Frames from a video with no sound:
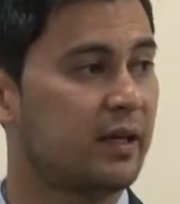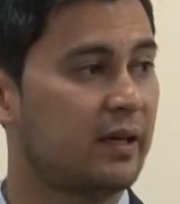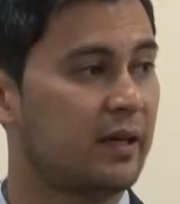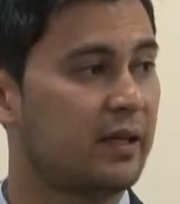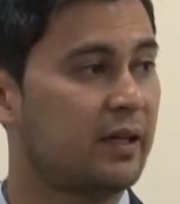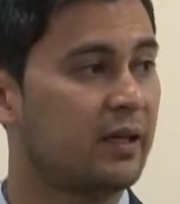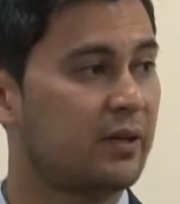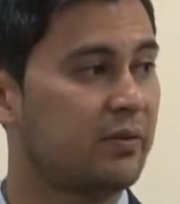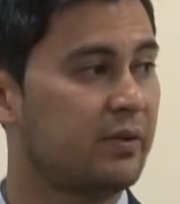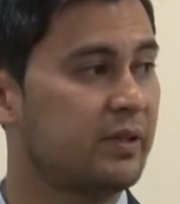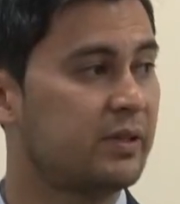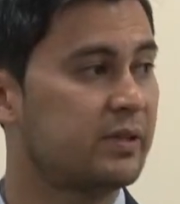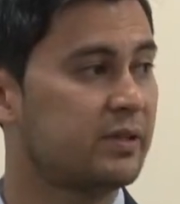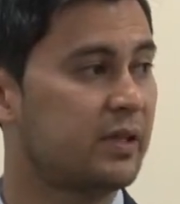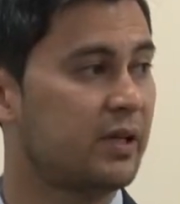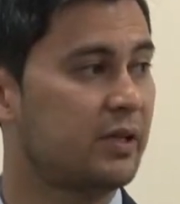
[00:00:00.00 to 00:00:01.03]
can
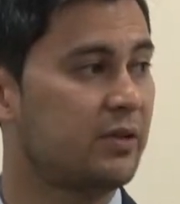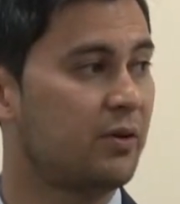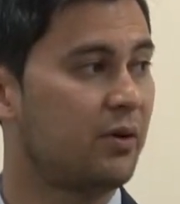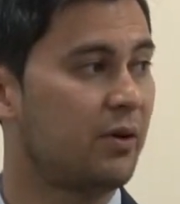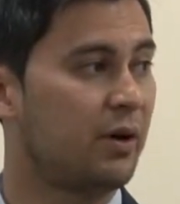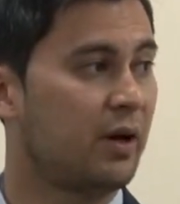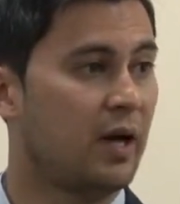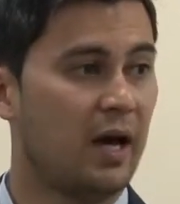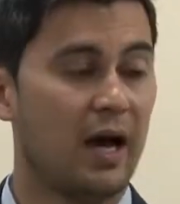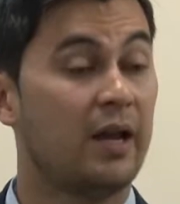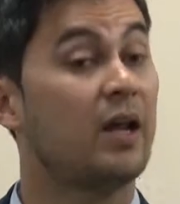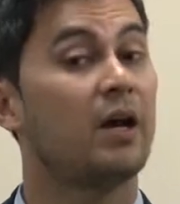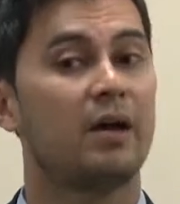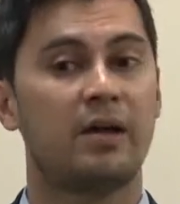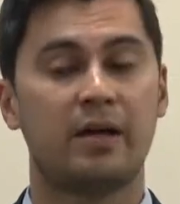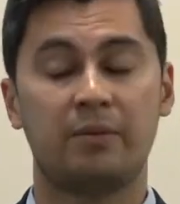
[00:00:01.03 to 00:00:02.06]
improve
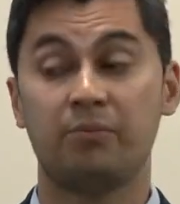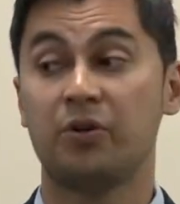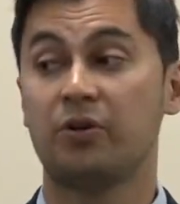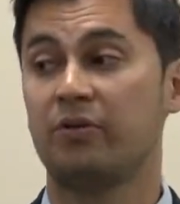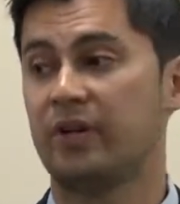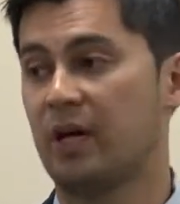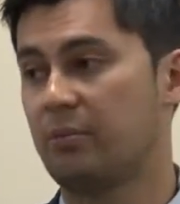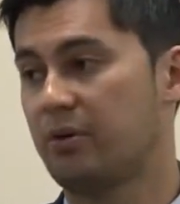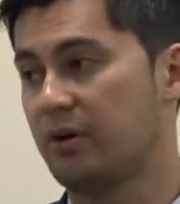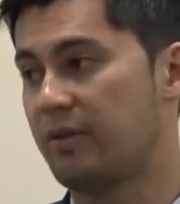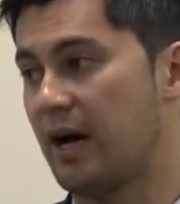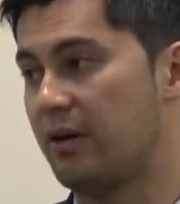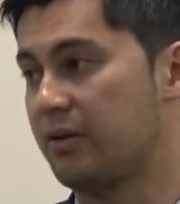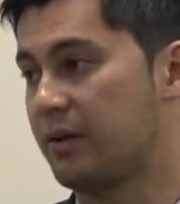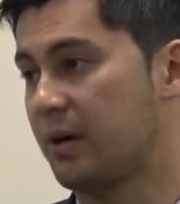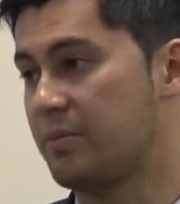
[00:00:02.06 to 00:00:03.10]
a number of
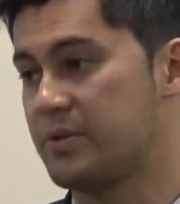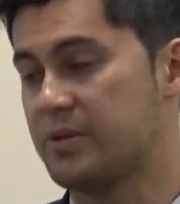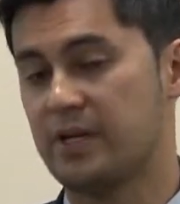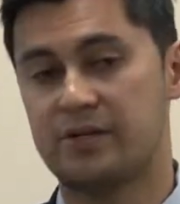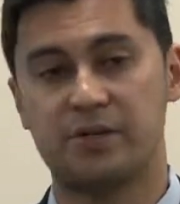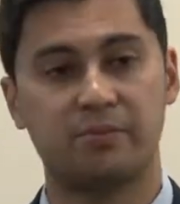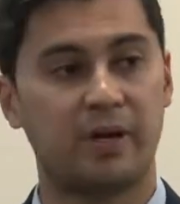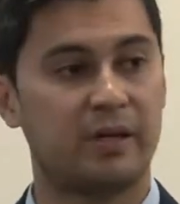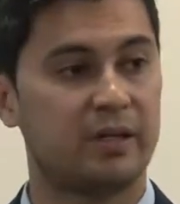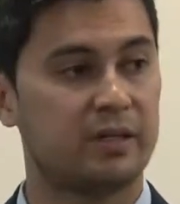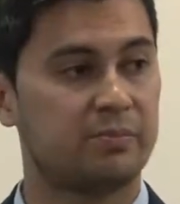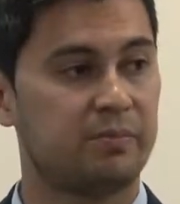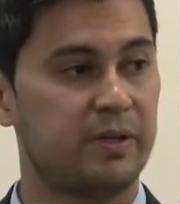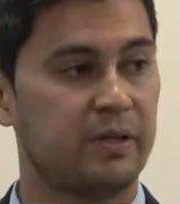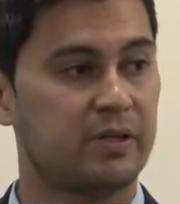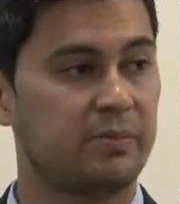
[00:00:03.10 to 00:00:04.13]
outcomes that you might
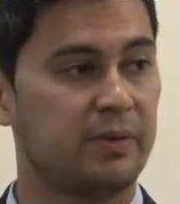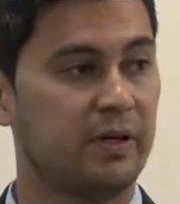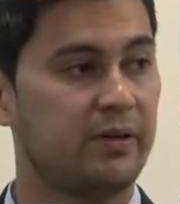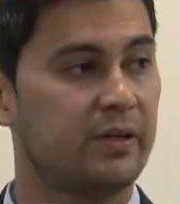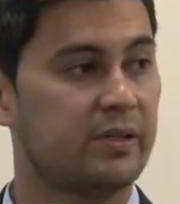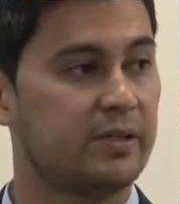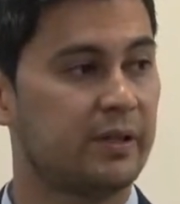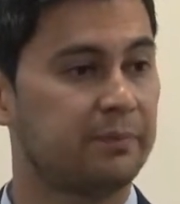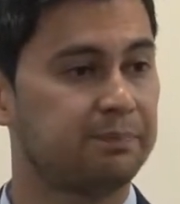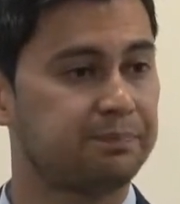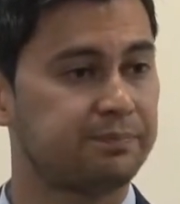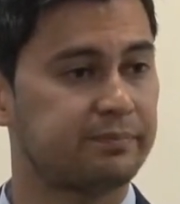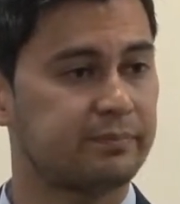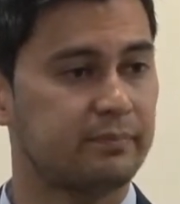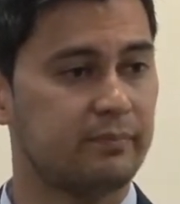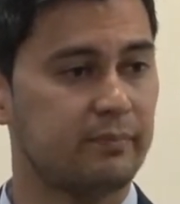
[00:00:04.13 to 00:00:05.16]
be experiencing.
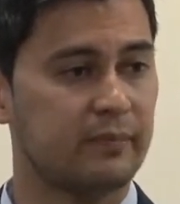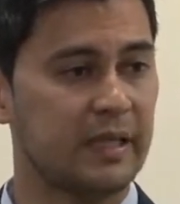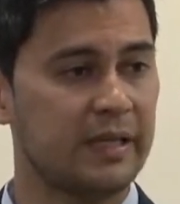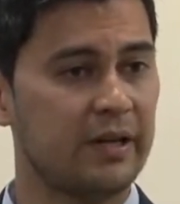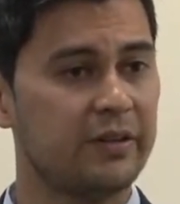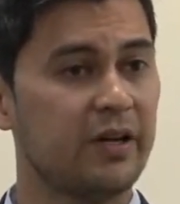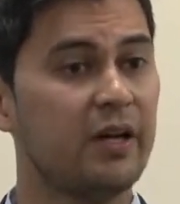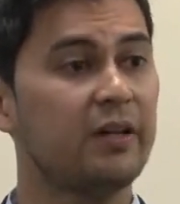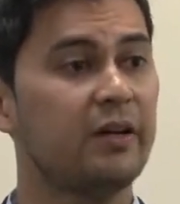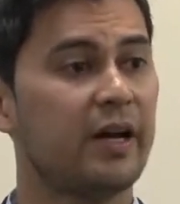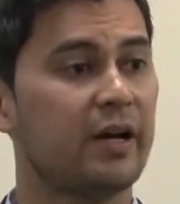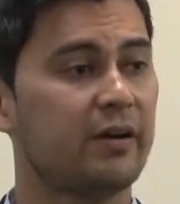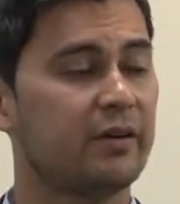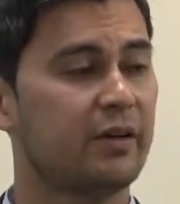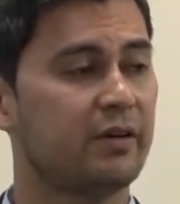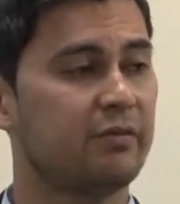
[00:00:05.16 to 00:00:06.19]
Now, the other
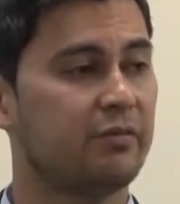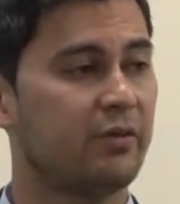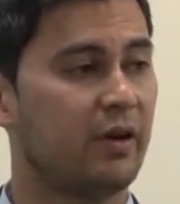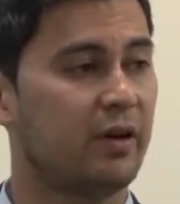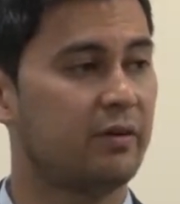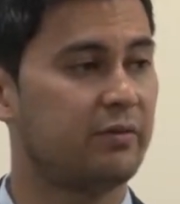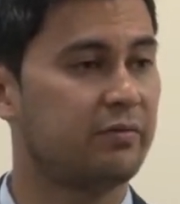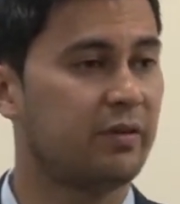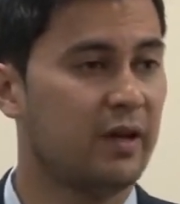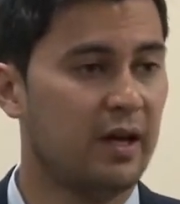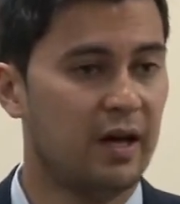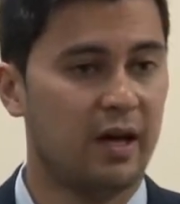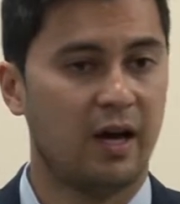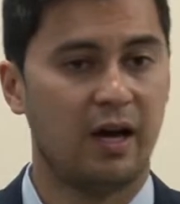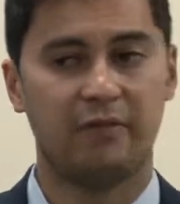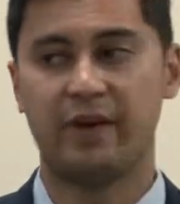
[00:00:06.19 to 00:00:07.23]
area of
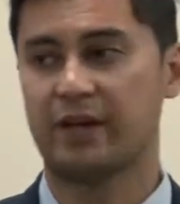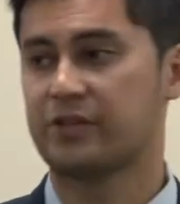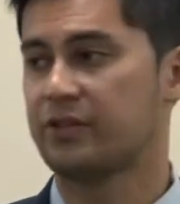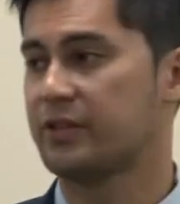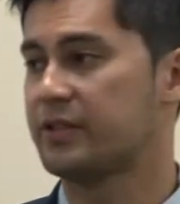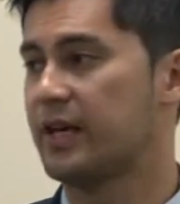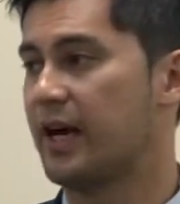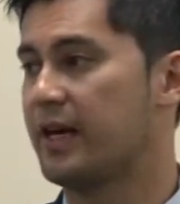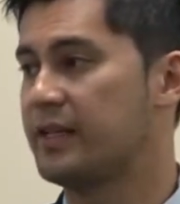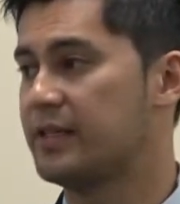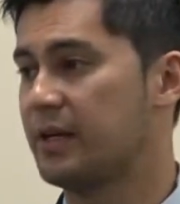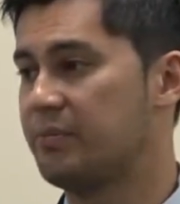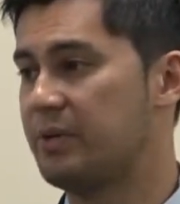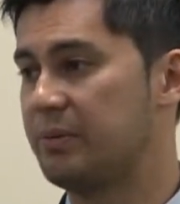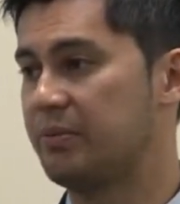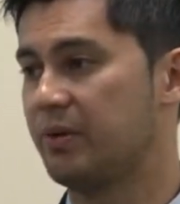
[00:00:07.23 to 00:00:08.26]
exercise
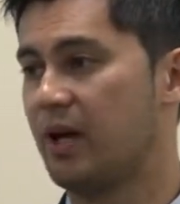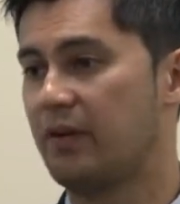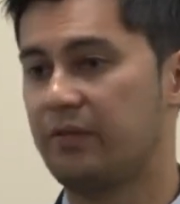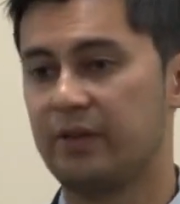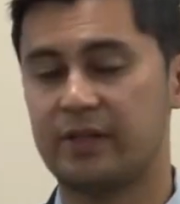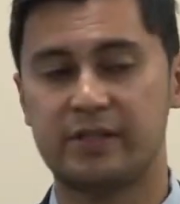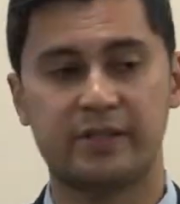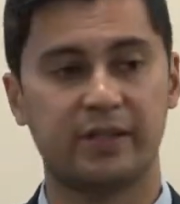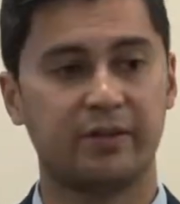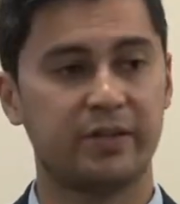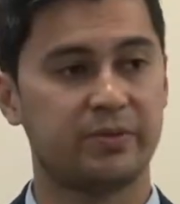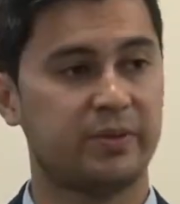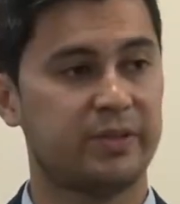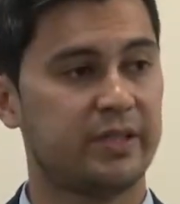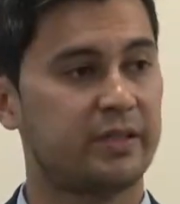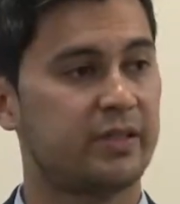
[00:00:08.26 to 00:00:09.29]
that people often consider
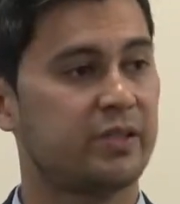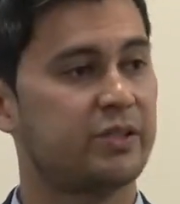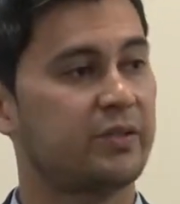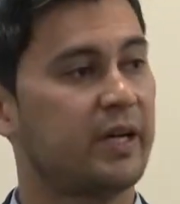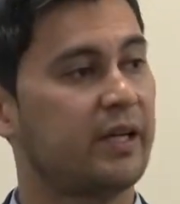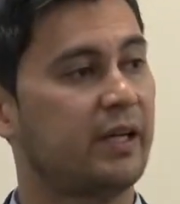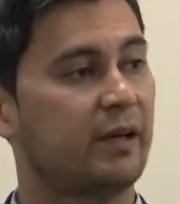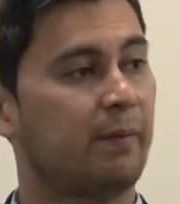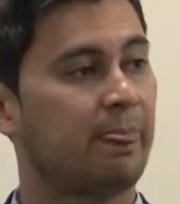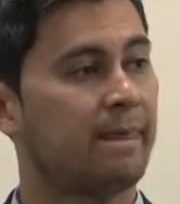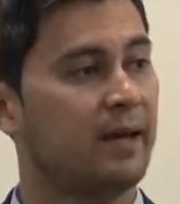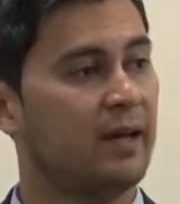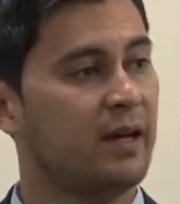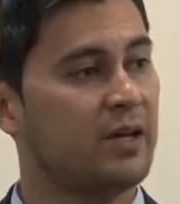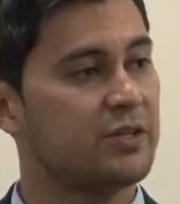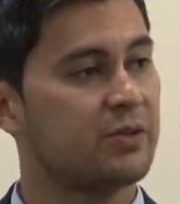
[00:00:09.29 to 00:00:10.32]
is resistance training.
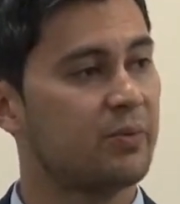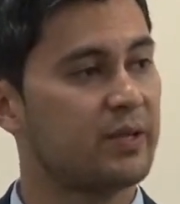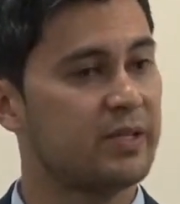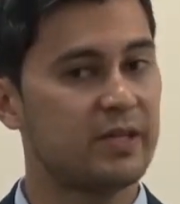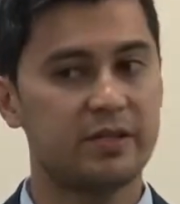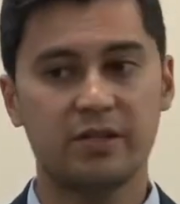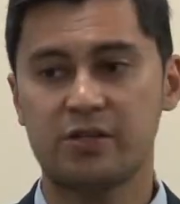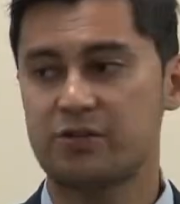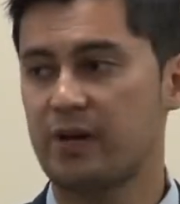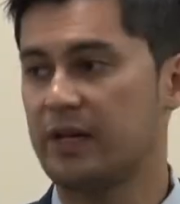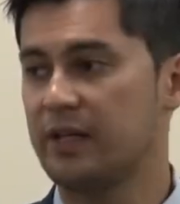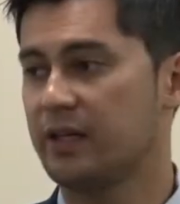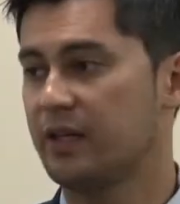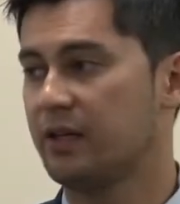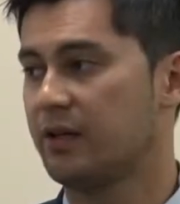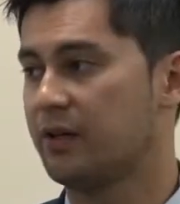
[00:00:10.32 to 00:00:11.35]
So resistance
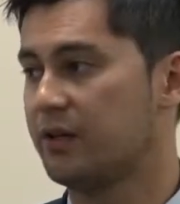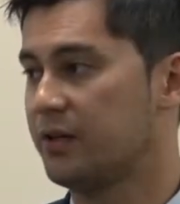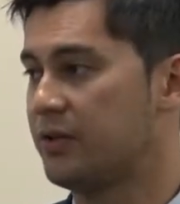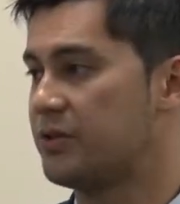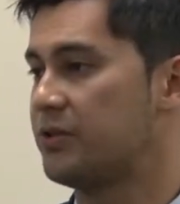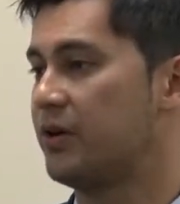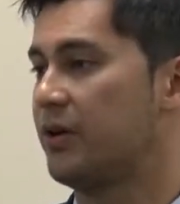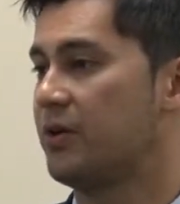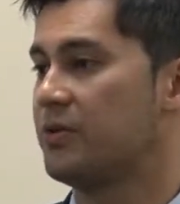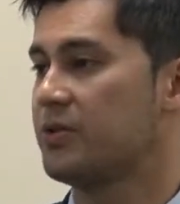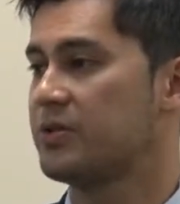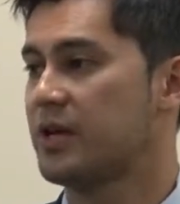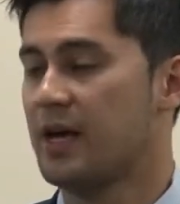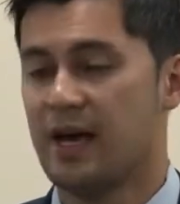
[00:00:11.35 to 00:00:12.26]
training includes those